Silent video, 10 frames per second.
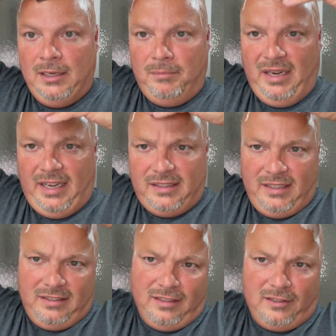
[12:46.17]
But
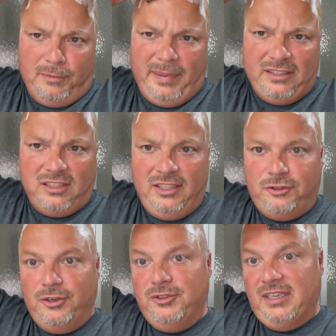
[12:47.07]
it's especially
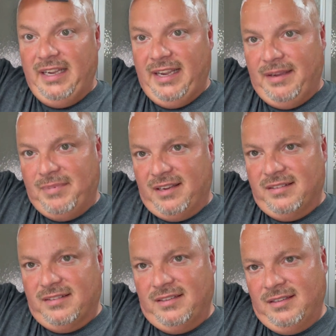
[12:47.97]
true today,
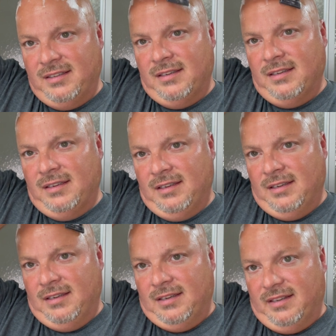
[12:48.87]
because
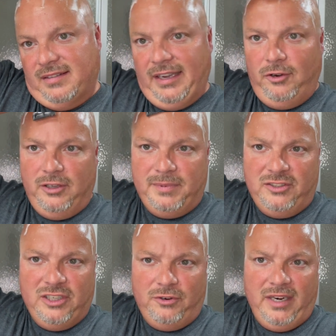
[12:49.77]
a sale has been
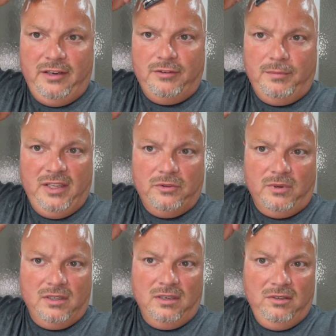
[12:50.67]
generated from this
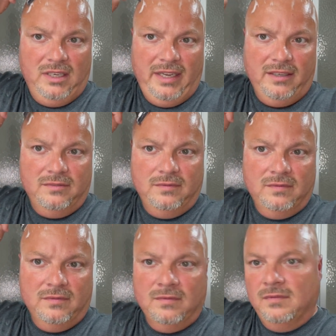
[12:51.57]
one. Okay.
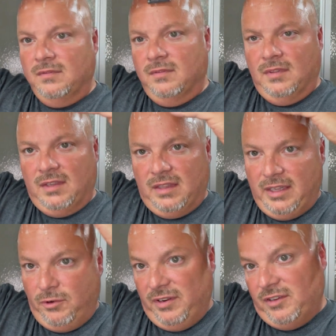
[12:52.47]
I
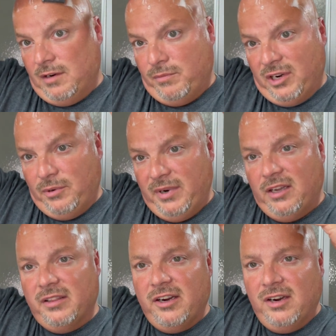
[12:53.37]
think we've done pretty
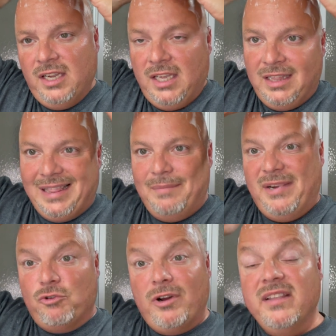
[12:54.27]
well there. Let
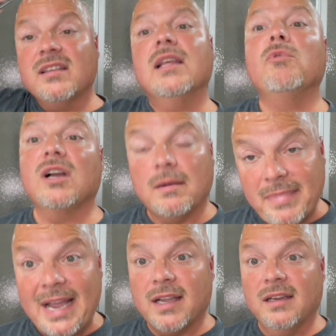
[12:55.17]
me rinse, and then we'll come
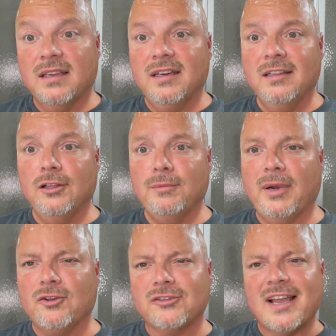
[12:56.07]
back and get into the
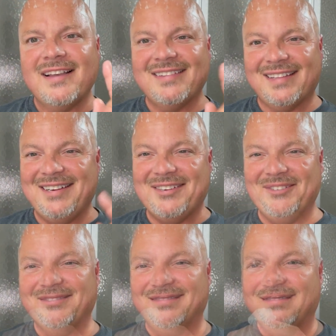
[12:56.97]
post. Stay
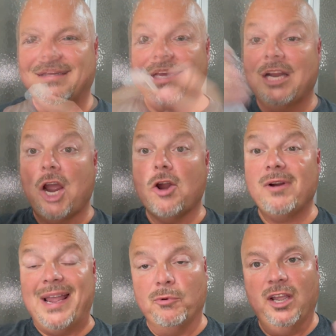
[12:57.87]
tuned. And all
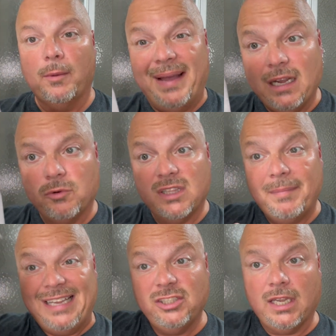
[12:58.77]
right, we are back with the
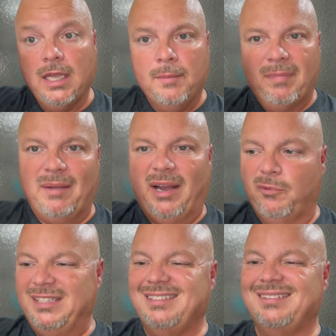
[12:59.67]
magic made by
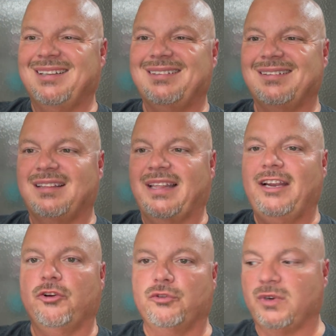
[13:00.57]
witches. This is
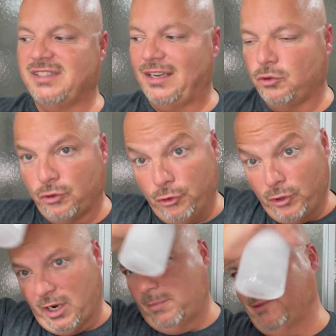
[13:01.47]
Thayer's Witch Hazel
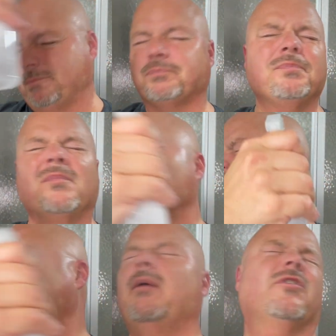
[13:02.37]
Cucumber.
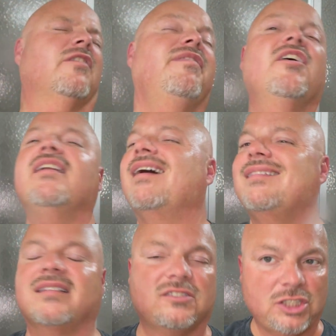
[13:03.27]
And that was a very
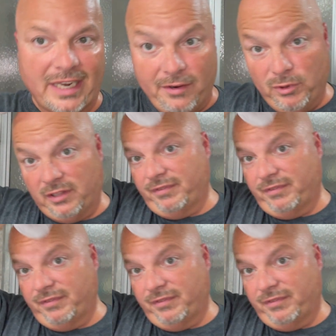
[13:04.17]
nice shave with the